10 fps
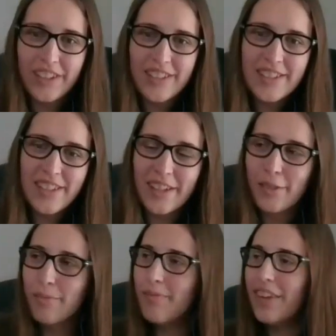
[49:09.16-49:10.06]
it's
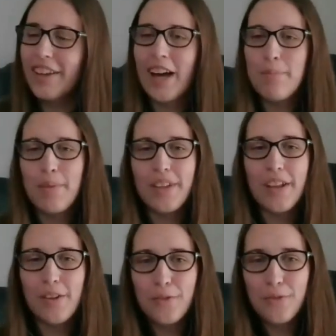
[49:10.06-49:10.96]
a couple
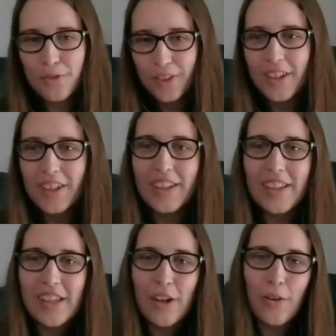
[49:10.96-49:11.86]
of
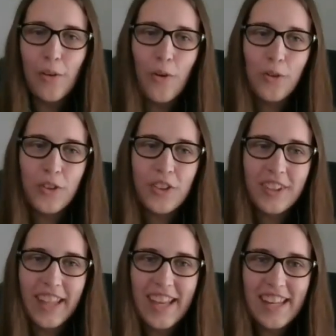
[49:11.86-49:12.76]
older
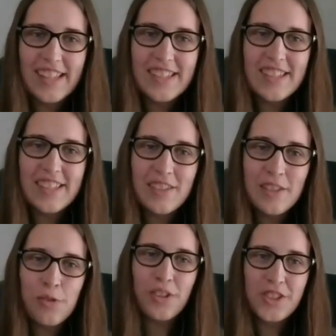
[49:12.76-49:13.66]
ladies
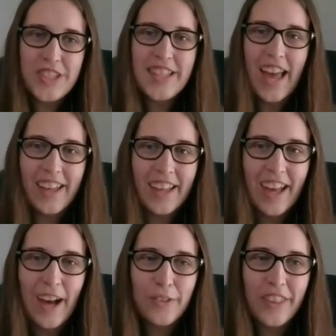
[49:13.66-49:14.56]
who are just
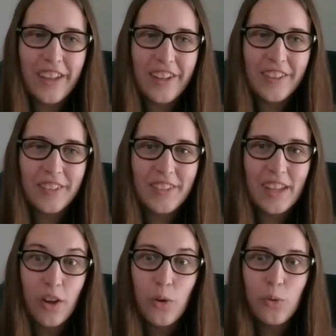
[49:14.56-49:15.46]
hanging out there. I'm
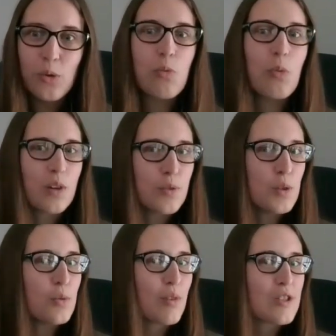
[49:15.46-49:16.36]
like, oh, is one of
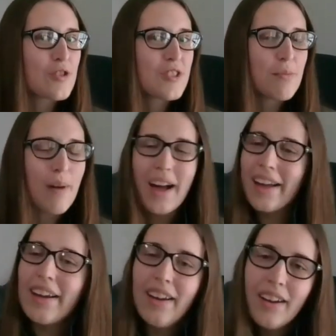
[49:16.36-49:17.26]
you a Russian
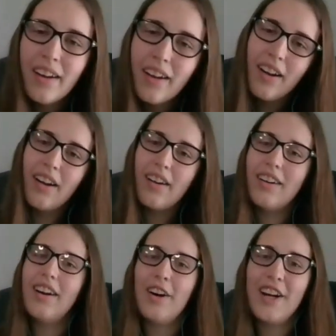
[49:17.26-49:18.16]
spy?
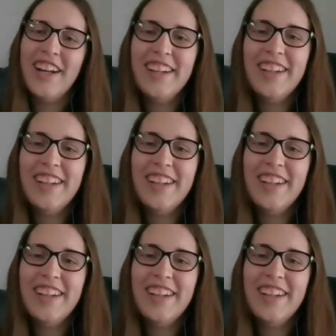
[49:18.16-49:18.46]
Or